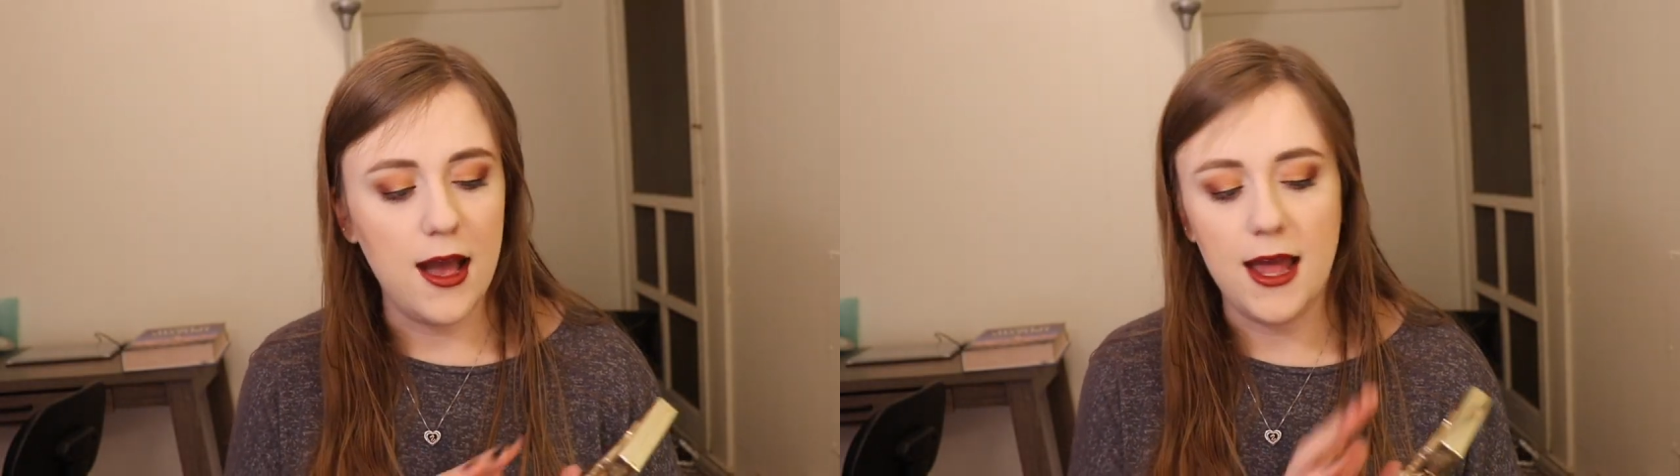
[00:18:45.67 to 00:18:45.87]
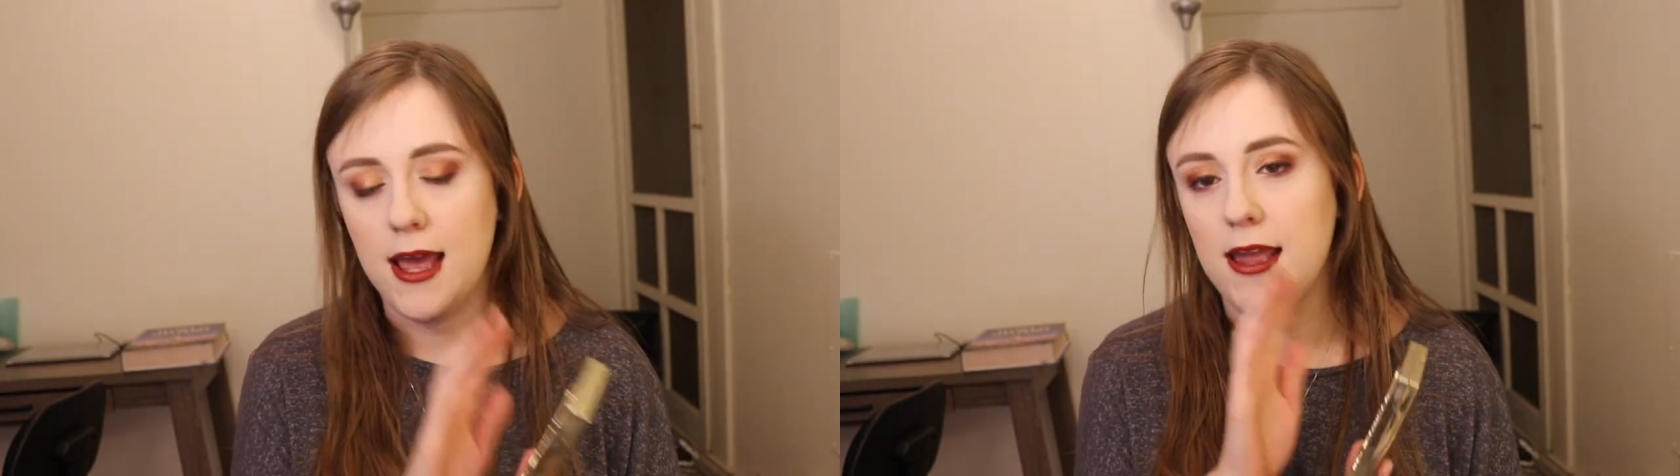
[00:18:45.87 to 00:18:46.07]

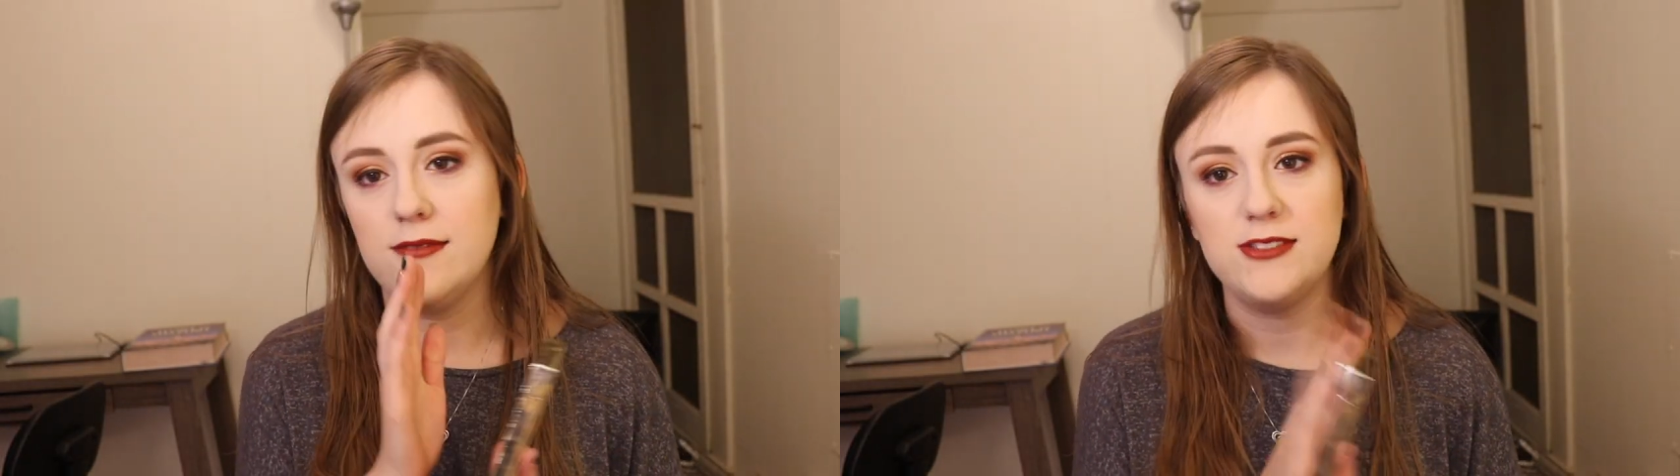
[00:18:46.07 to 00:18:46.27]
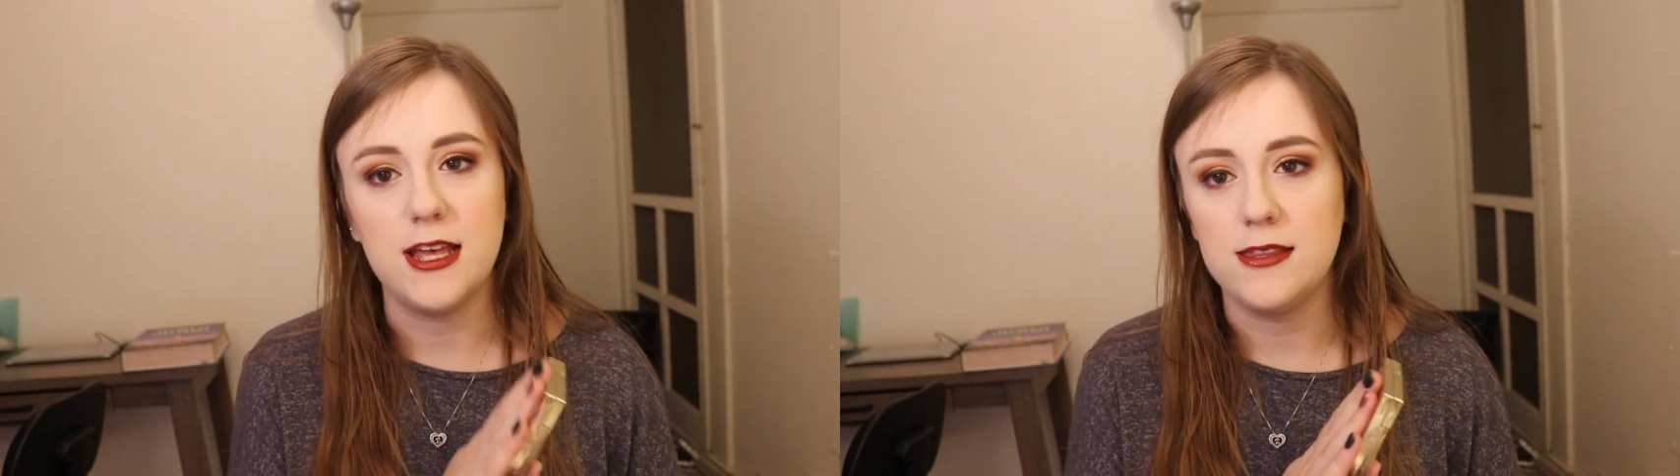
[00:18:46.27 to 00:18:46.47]
and I
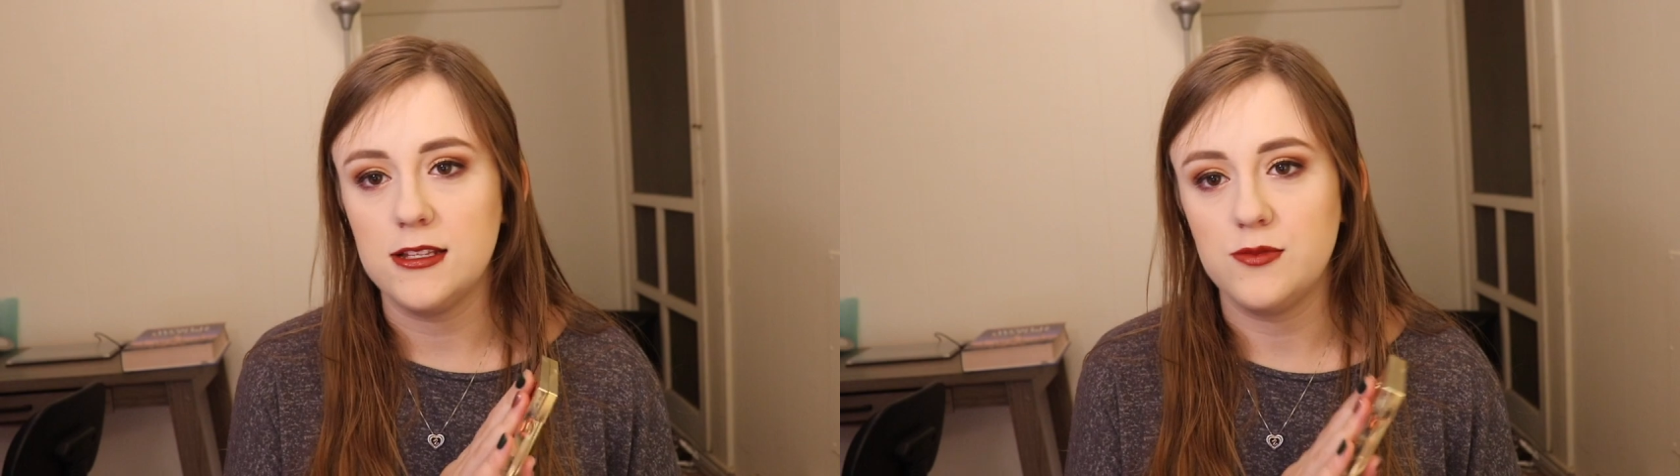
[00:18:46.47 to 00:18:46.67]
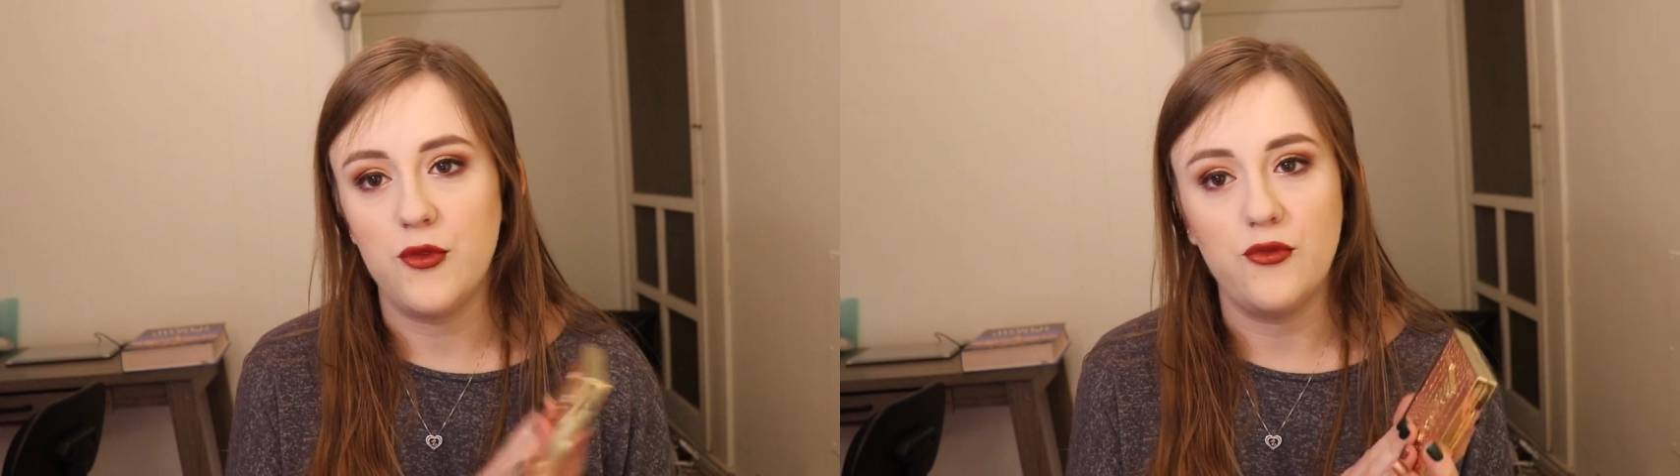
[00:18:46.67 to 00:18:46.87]
have said
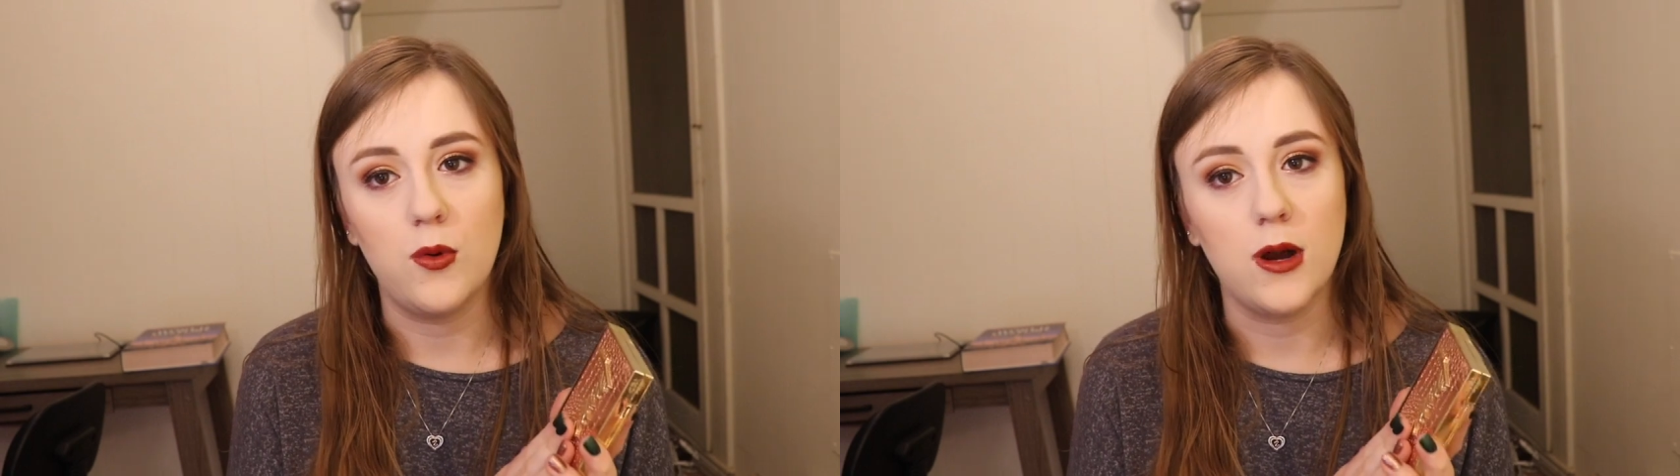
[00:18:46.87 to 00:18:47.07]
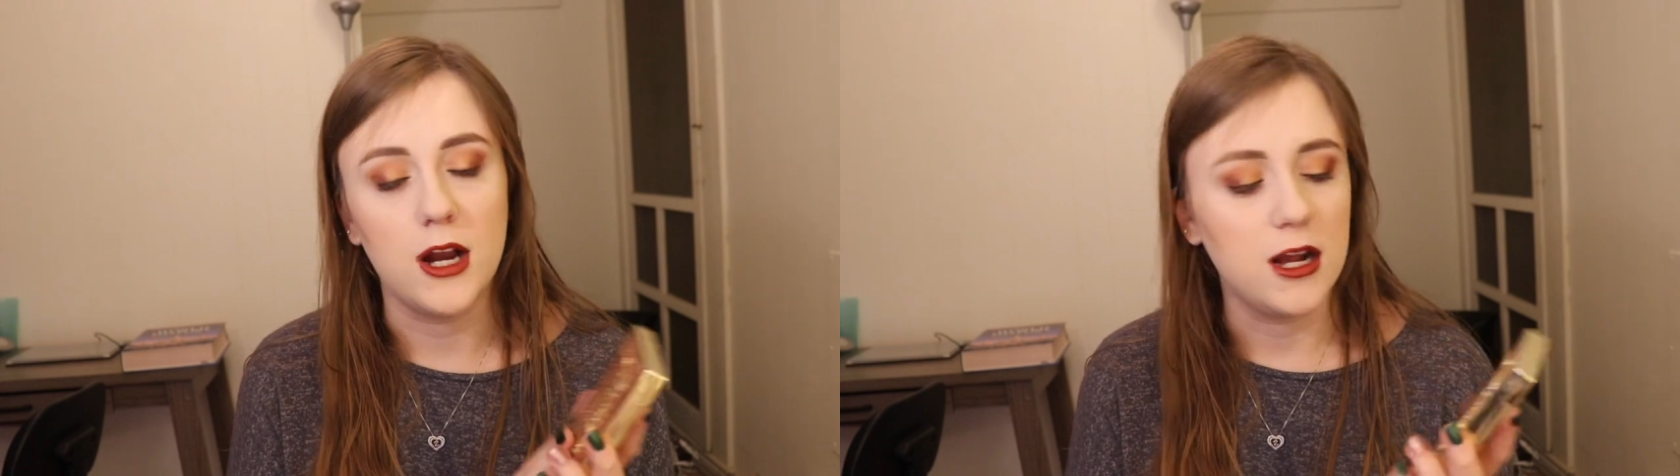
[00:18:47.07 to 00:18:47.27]
this
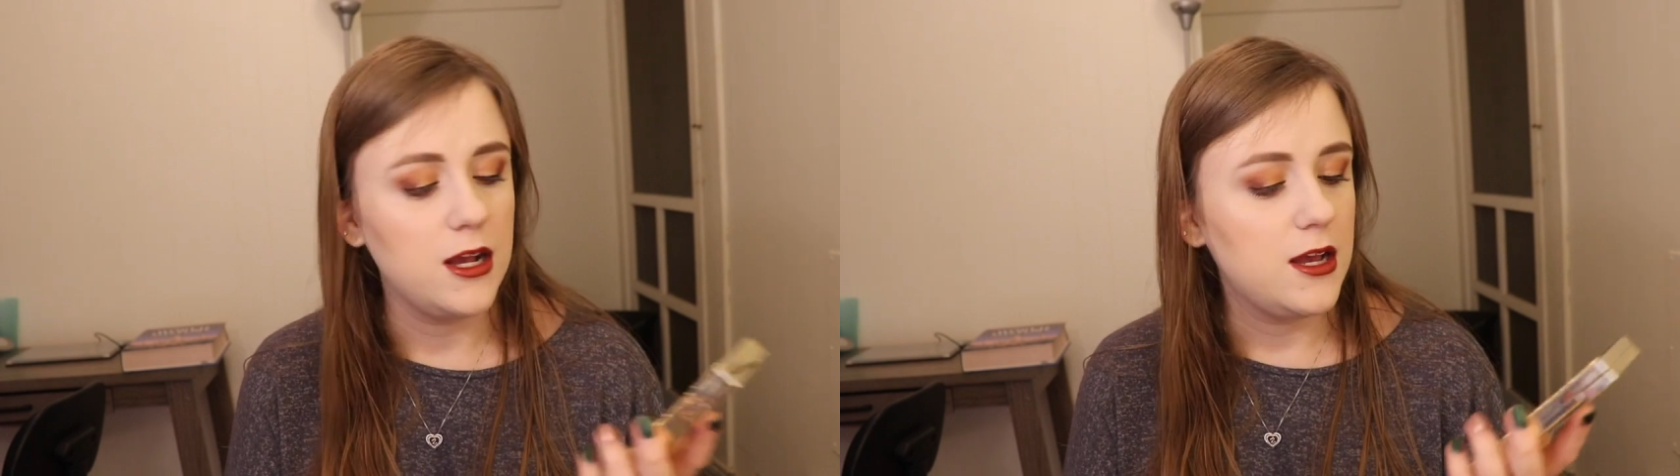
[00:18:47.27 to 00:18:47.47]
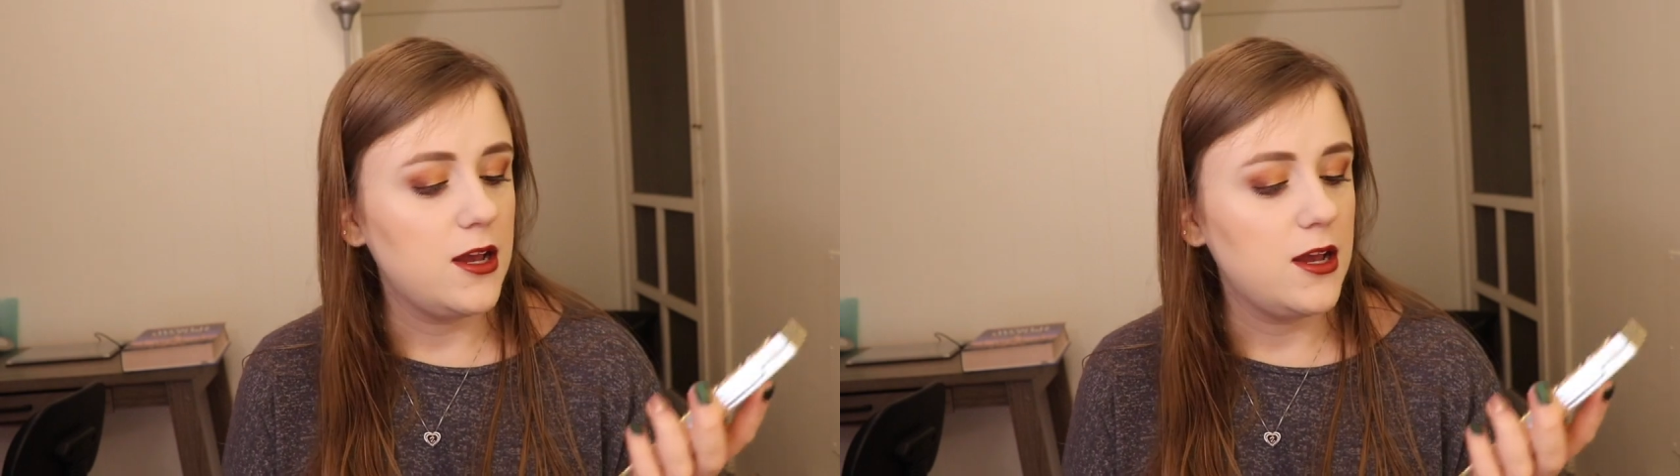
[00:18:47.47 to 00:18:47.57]
before,